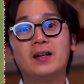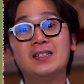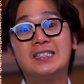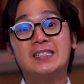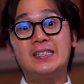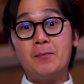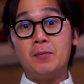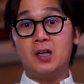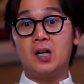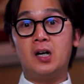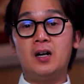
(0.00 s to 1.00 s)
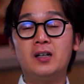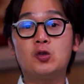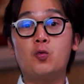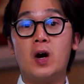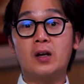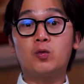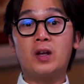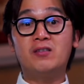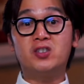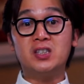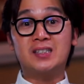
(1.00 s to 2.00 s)
similar to what we
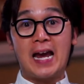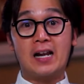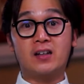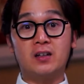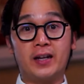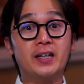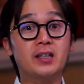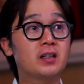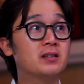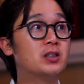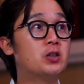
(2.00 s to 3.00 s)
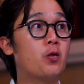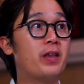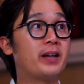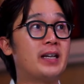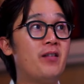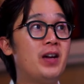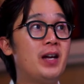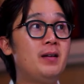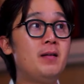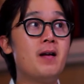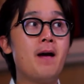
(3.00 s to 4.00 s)
have just calculated. So the
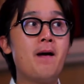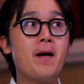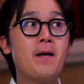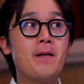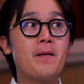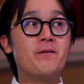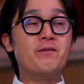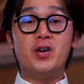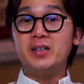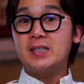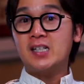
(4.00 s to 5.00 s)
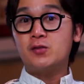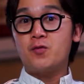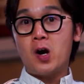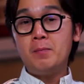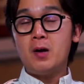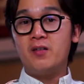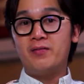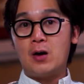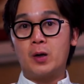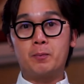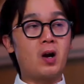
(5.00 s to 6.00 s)
given vertex form of
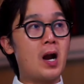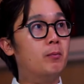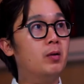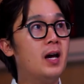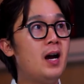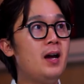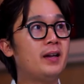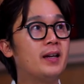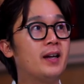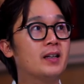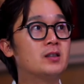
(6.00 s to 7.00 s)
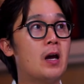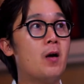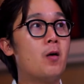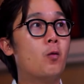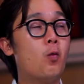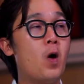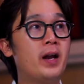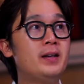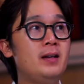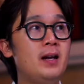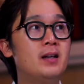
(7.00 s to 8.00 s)
our parabola is one,